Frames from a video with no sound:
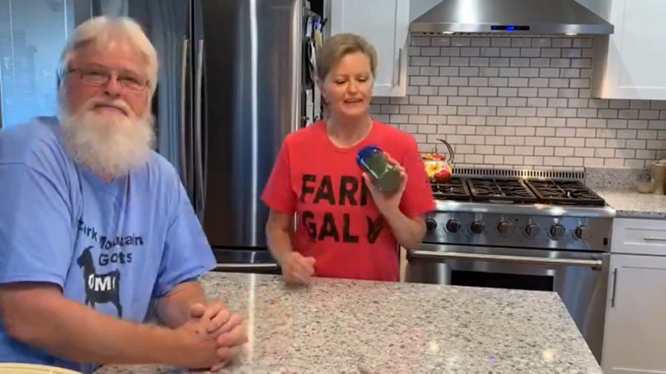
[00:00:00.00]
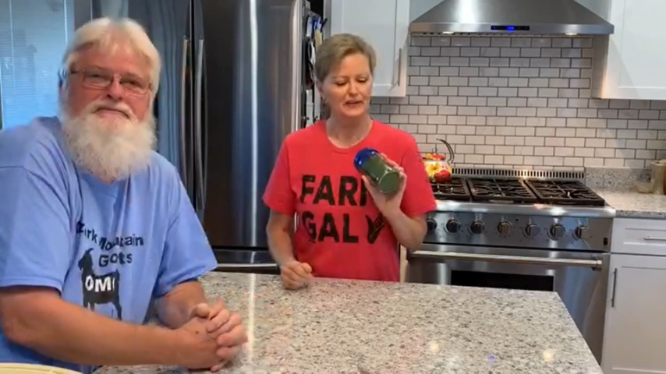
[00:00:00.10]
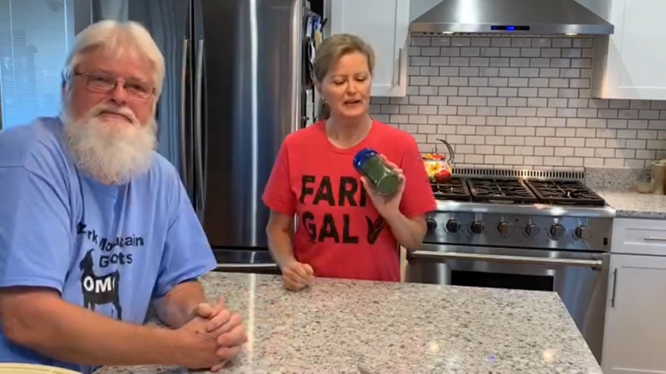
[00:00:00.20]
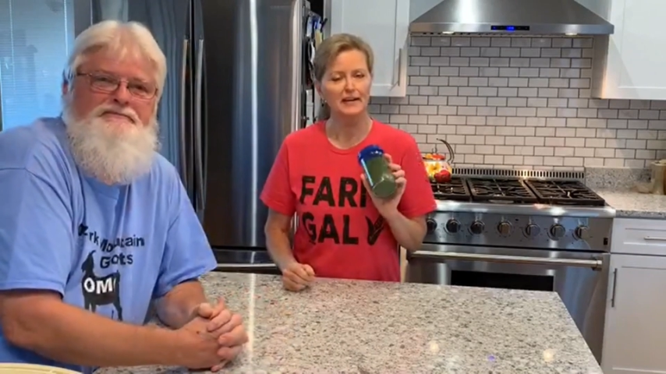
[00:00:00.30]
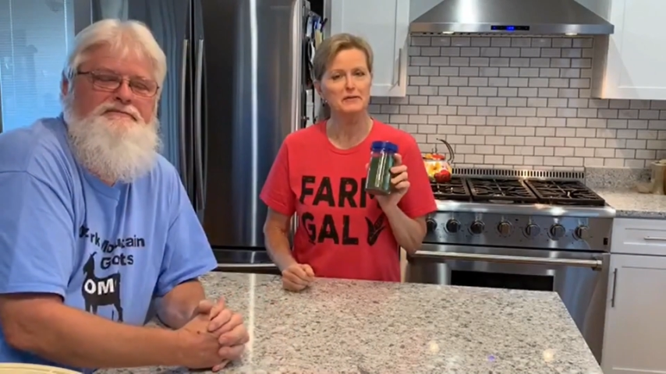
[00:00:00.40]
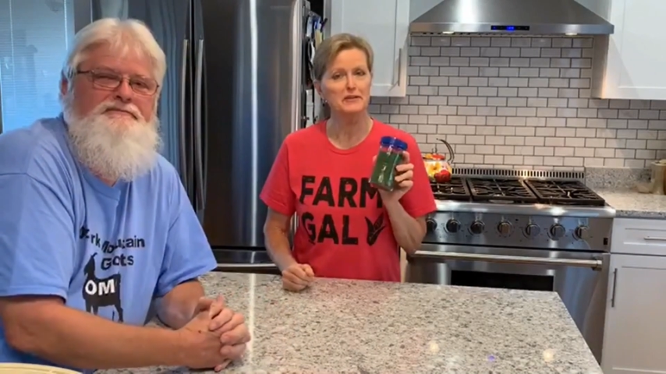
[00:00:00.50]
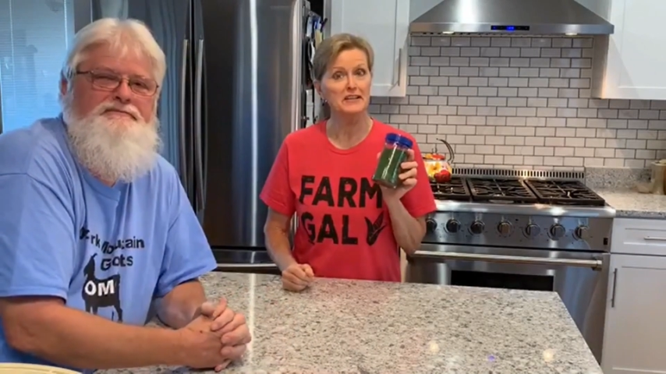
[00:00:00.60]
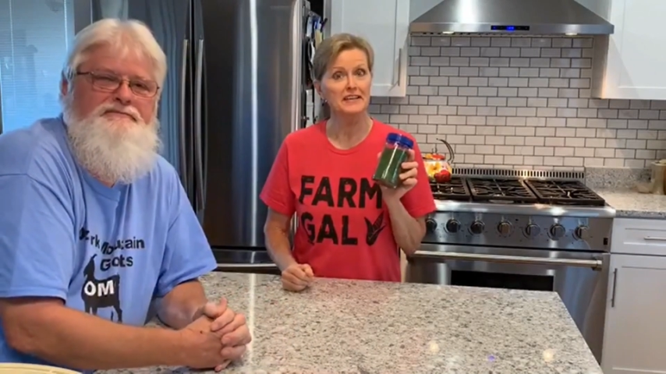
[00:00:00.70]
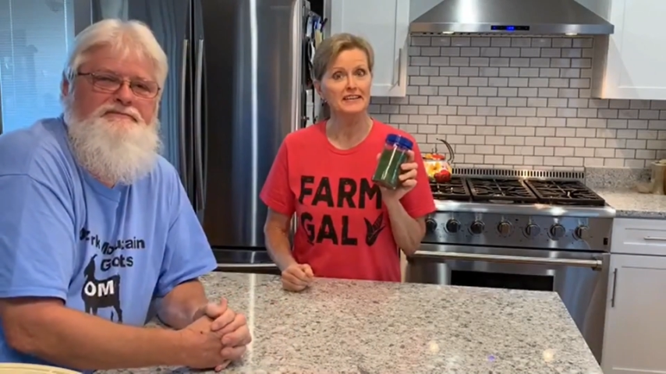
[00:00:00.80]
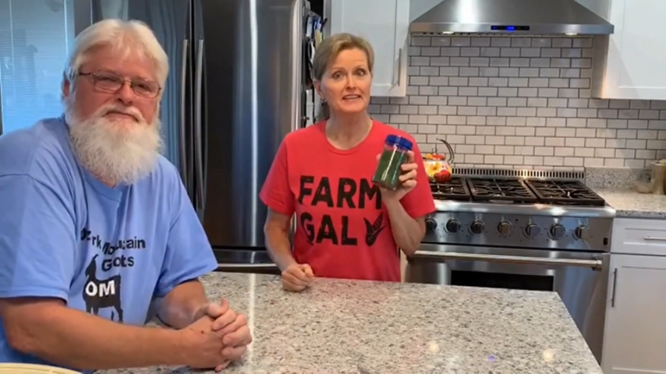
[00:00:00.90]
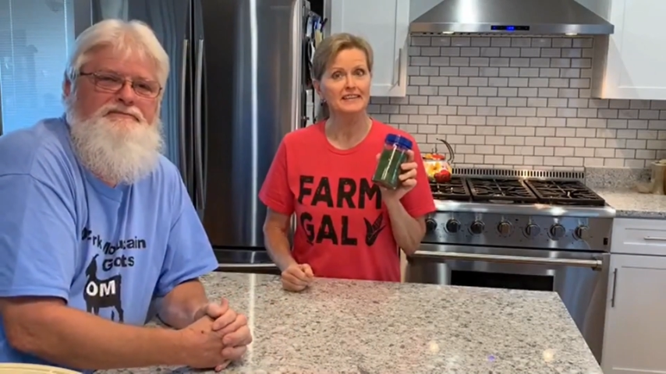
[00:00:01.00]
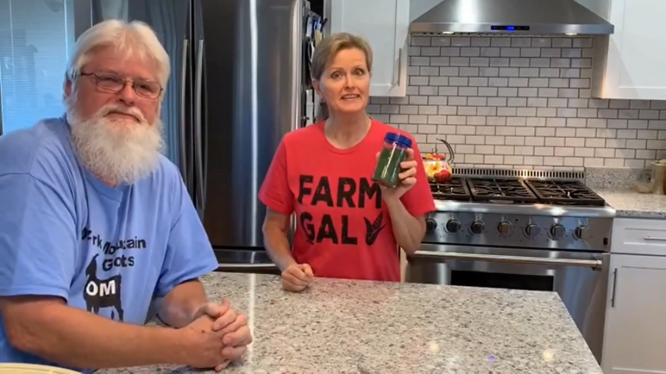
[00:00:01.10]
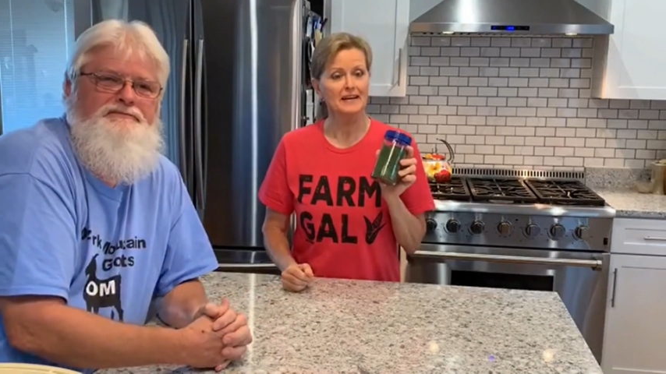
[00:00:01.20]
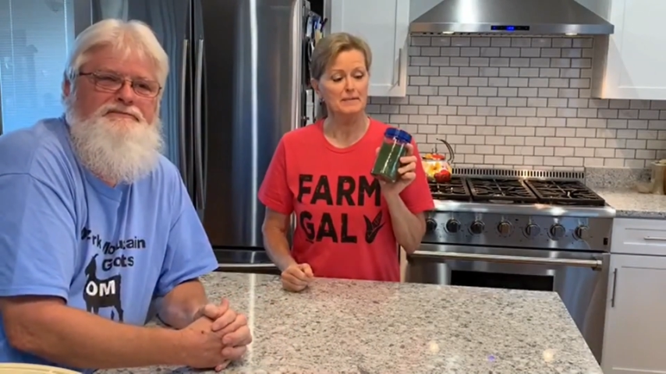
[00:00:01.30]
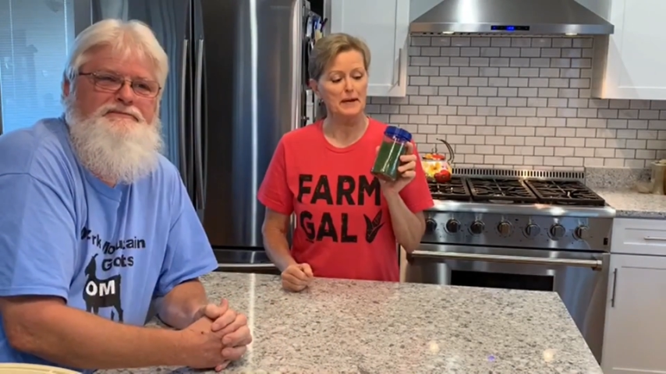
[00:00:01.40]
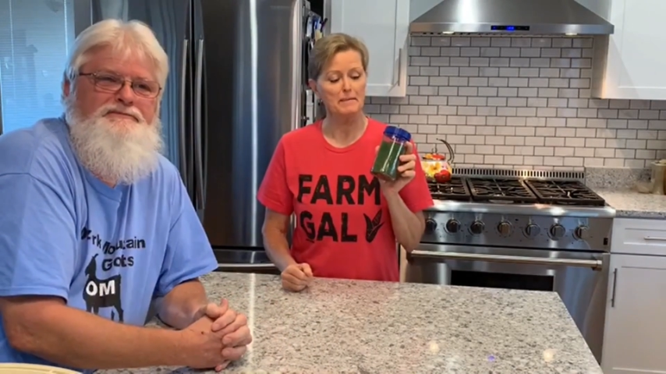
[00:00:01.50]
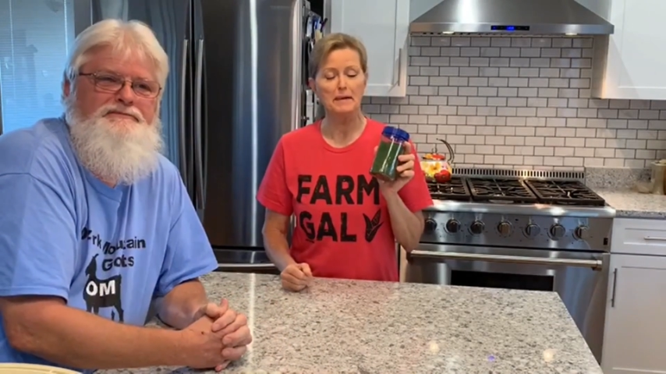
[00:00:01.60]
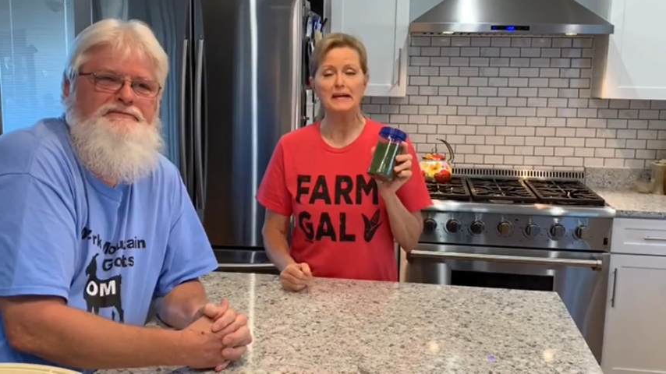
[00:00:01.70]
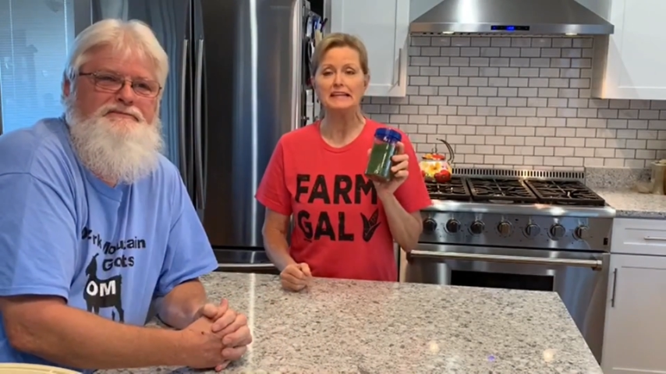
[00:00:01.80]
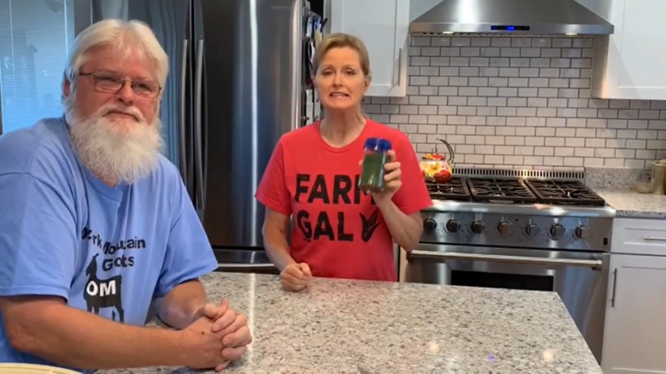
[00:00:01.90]
Speaker 1: Okay, we're done. Got about a
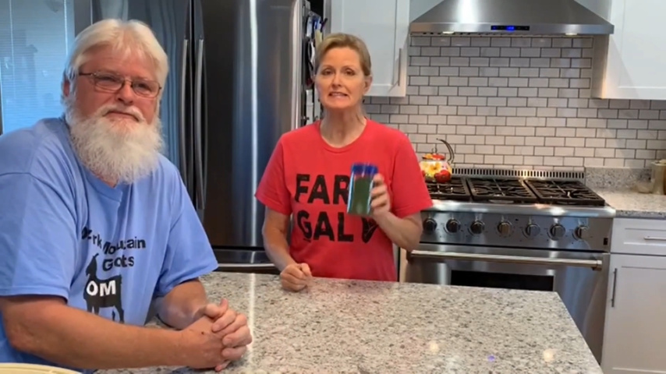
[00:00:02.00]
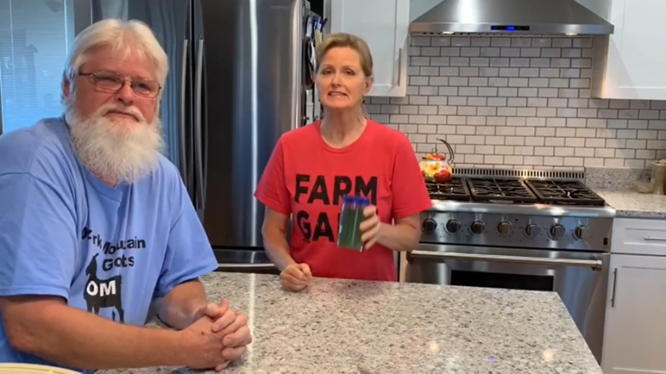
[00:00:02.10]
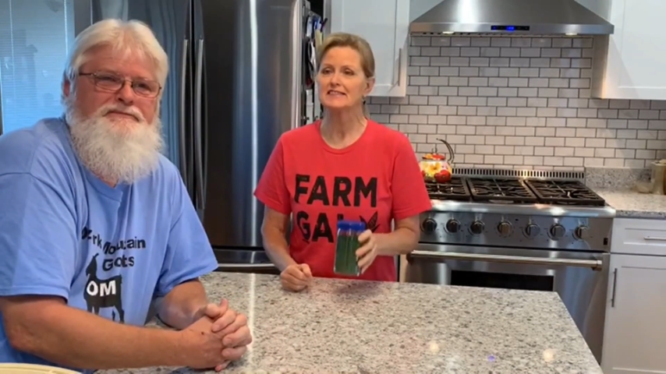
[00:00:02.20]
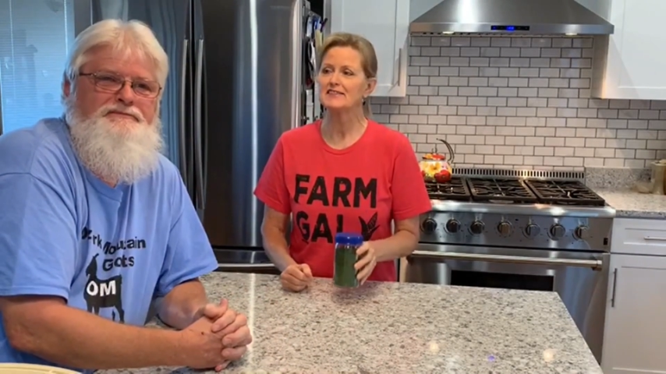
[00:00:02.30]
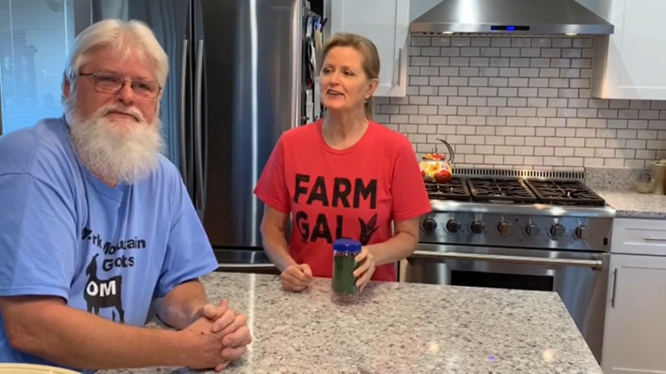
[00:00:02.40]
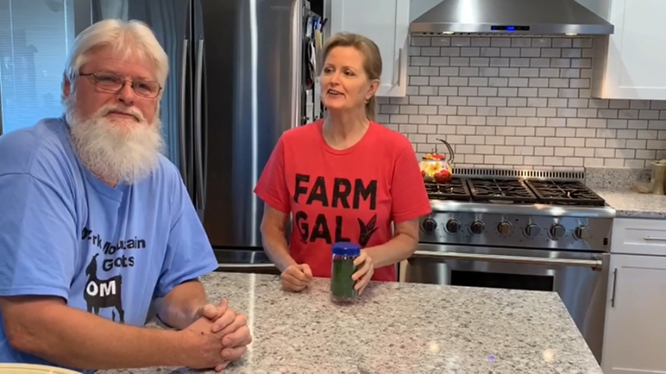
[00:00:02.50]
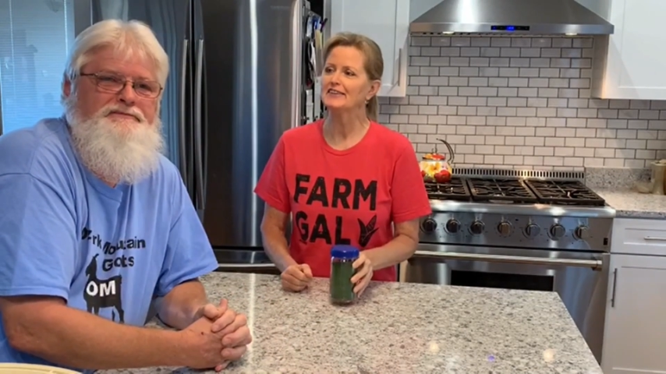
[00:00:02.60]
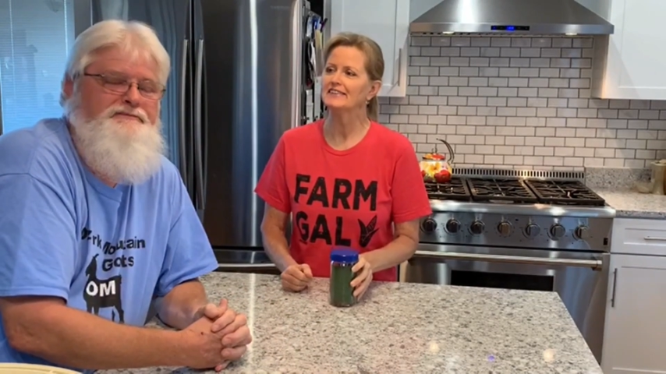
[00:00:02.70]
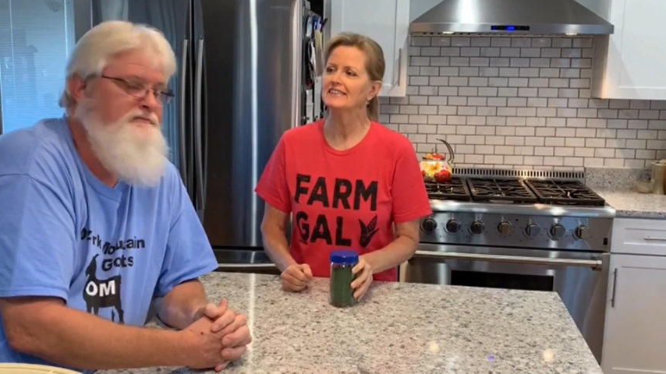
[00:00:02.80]
pint, so